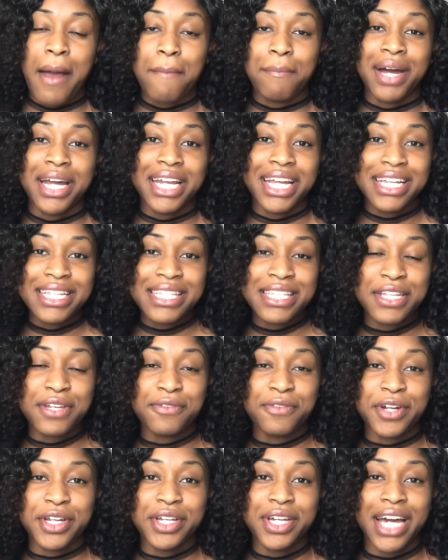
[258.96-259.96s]
My next
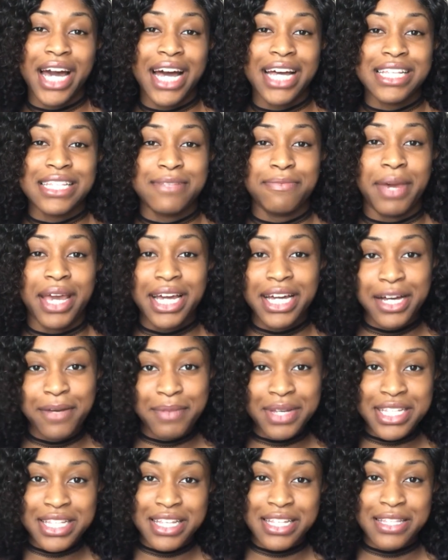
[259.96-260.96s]
tip for you guys may
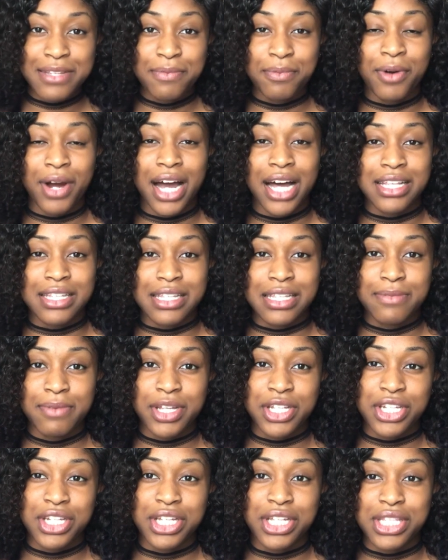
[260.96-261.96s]
come as a surprise,
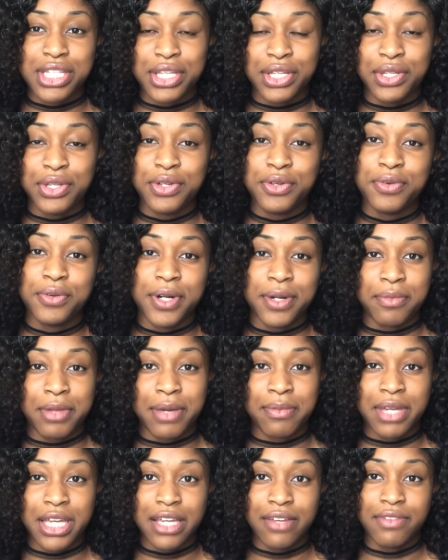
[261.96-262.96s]
especially to you or
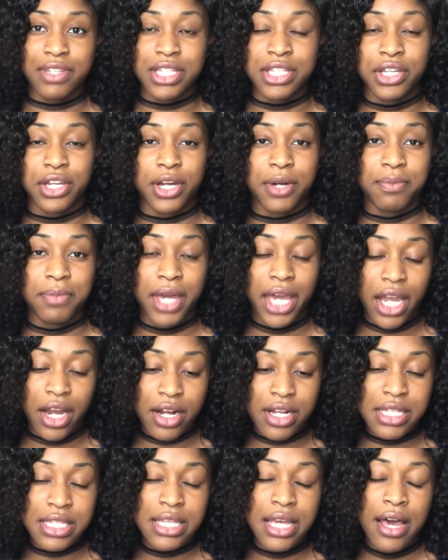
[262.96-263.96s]
maybe even to your
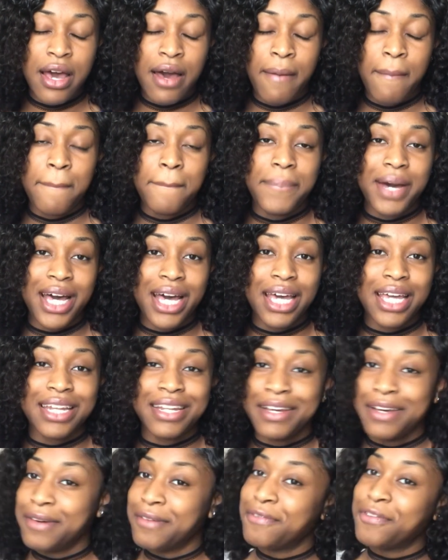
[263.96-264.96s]
parents, but
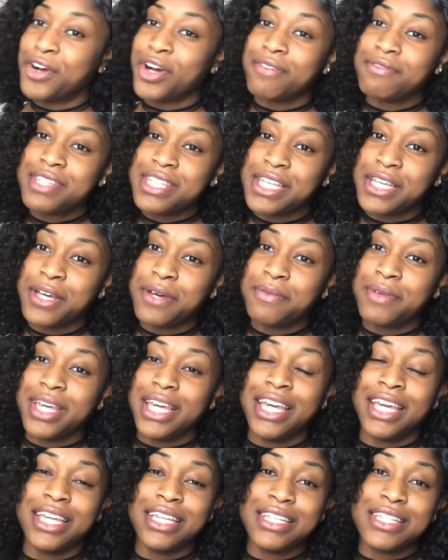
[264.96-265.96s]
fourth tip
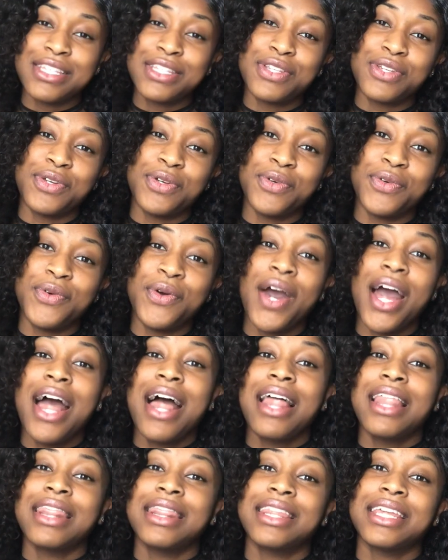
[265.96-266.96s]
is to
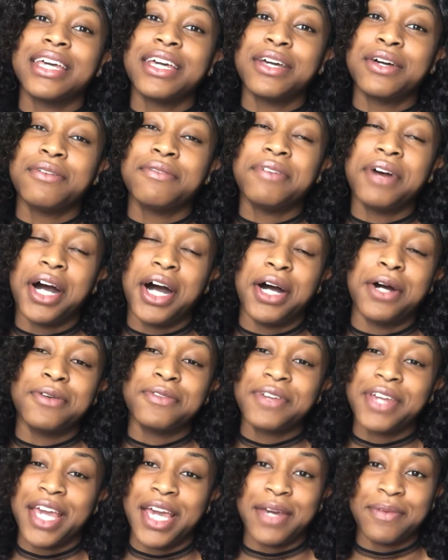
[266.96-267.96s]
live
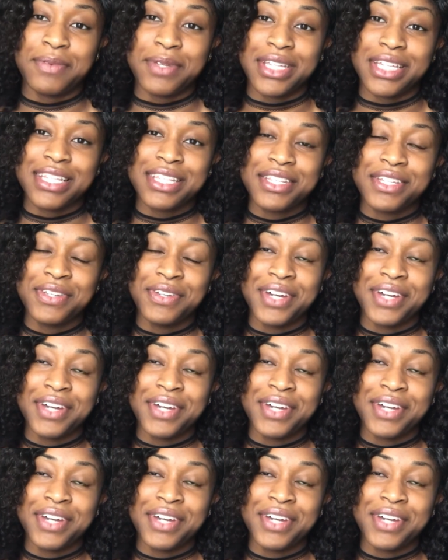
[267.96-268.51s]
off campus.